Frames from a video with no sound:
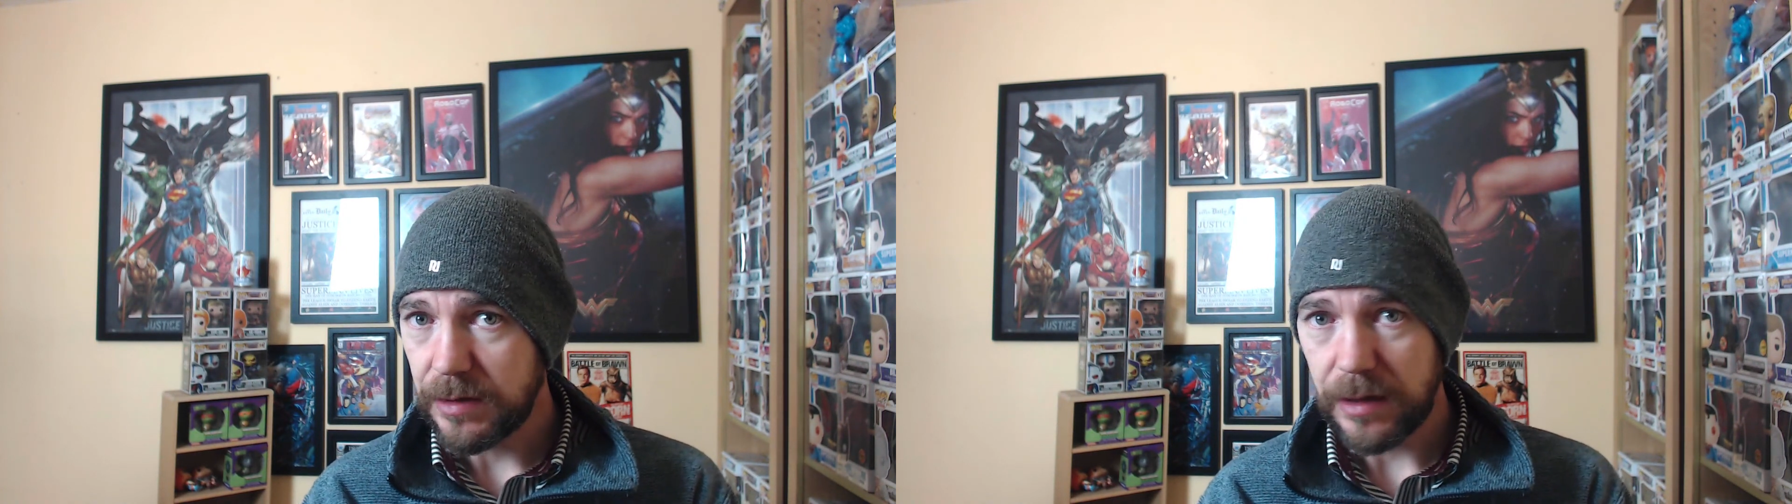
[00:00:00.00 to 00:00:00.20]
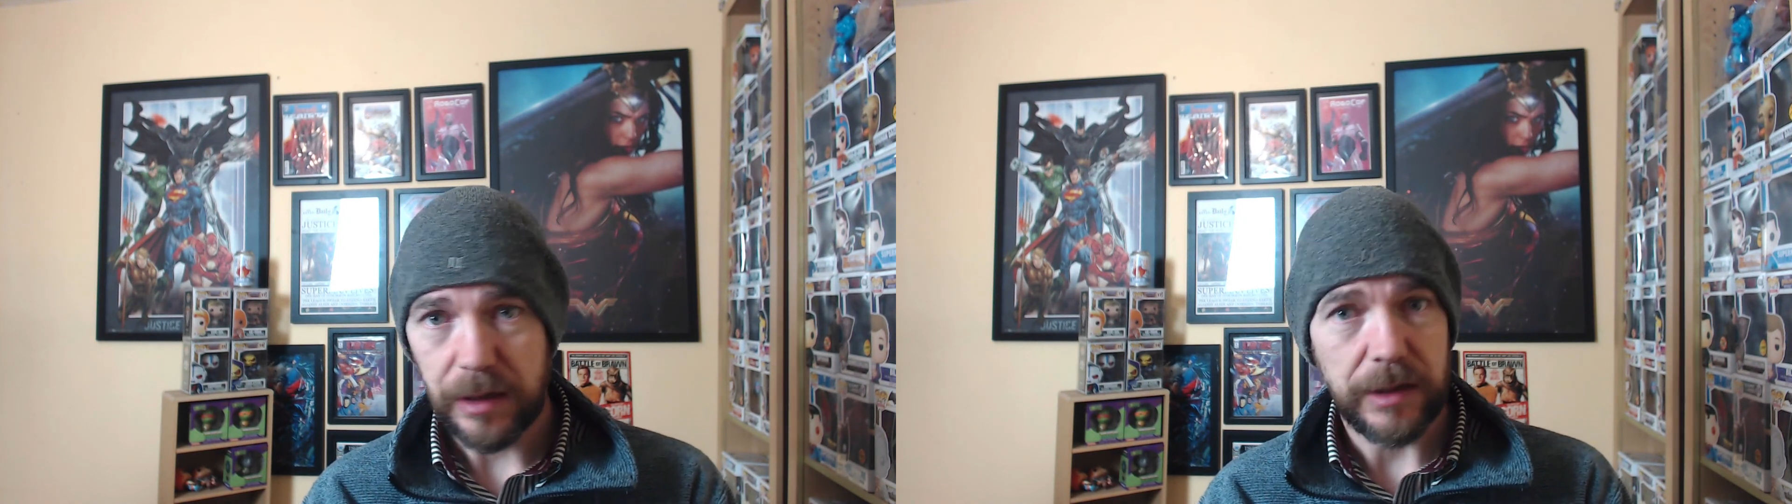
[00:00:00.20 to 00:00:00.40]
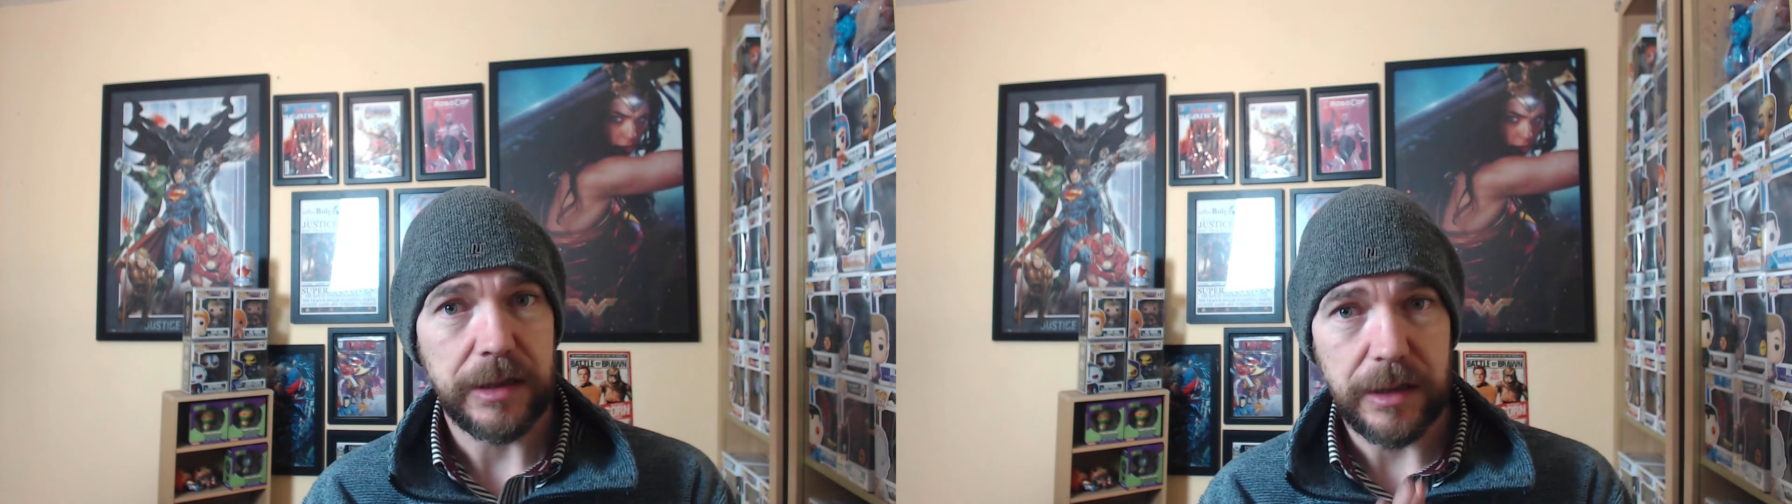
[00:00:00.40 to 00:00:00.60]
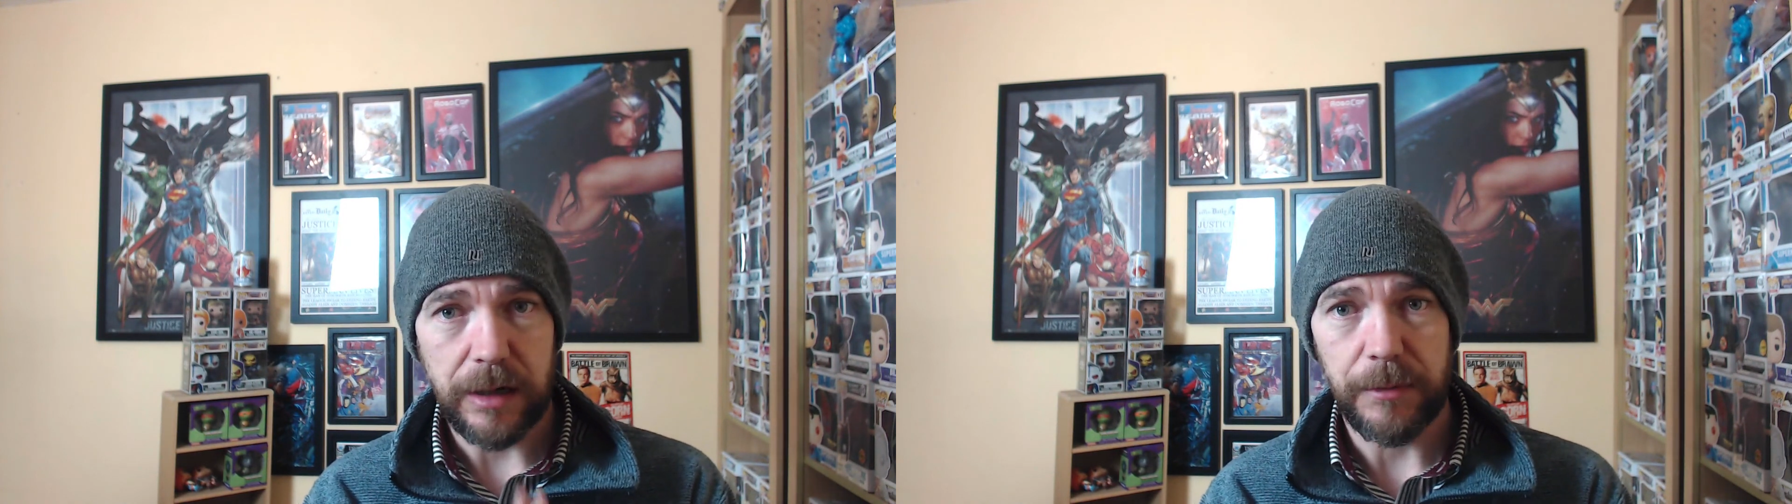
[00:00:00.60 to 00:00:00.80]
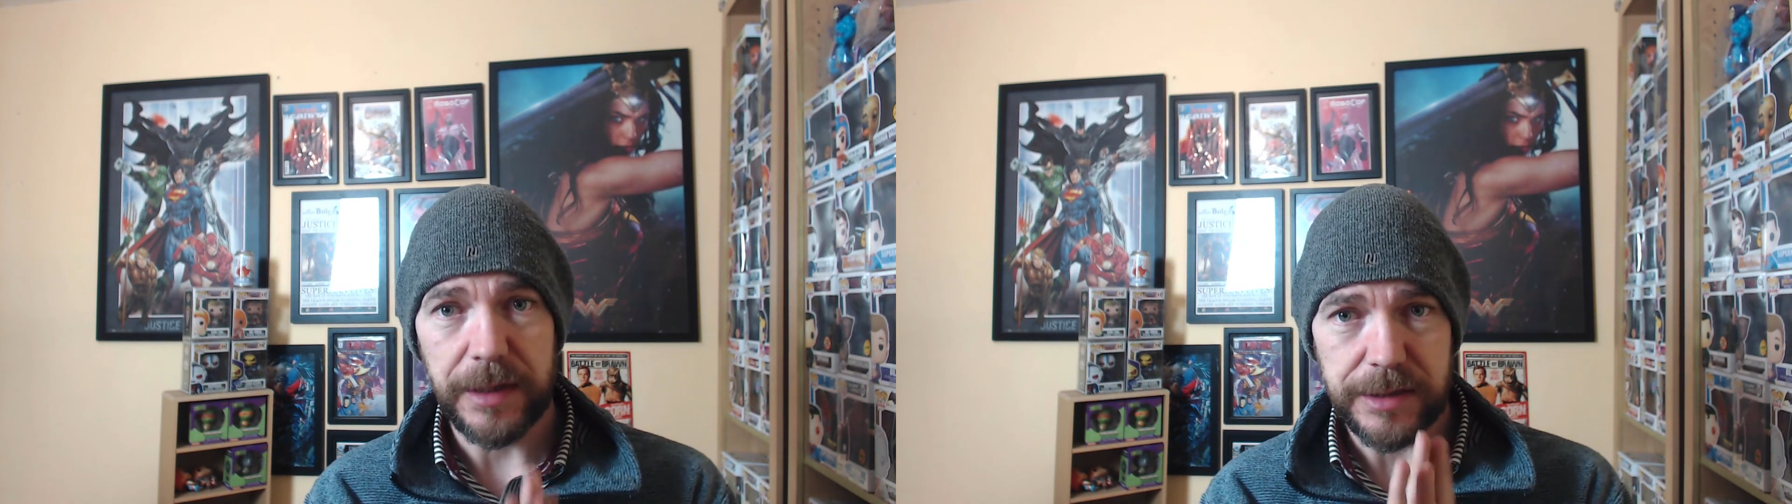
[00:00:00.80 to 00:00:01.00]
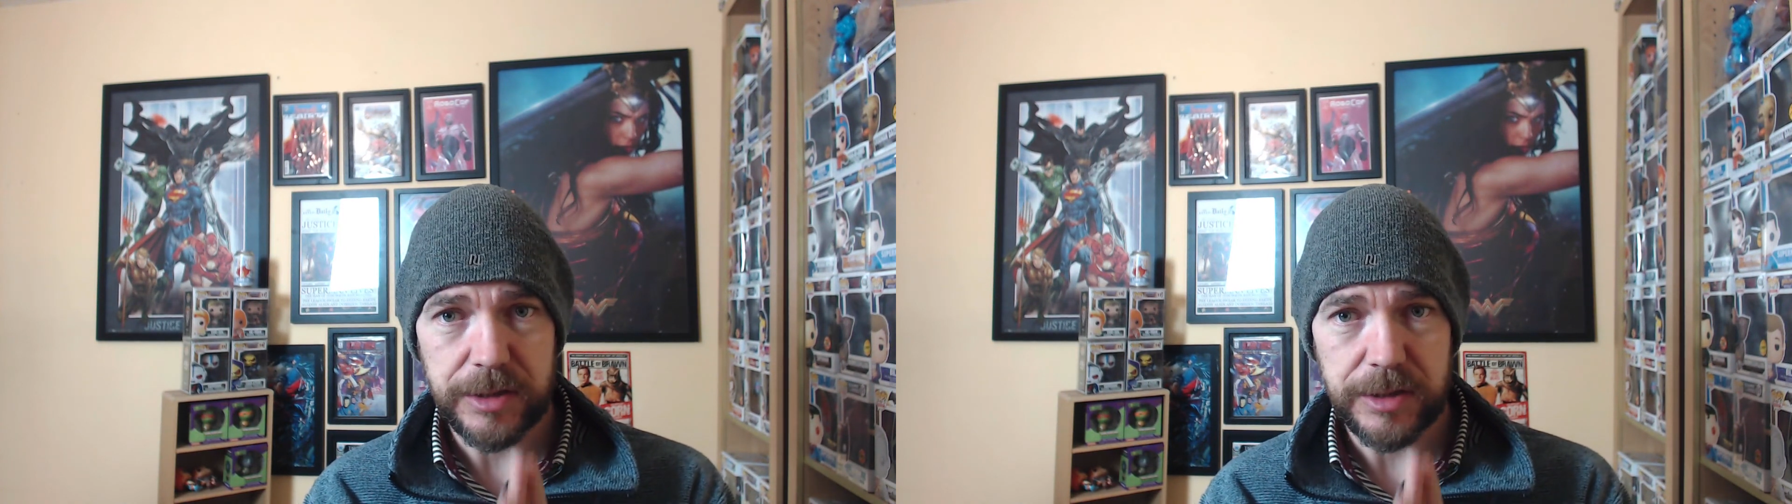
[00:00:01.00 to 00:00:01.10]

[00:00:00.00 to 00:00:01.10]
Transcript: Like, comment,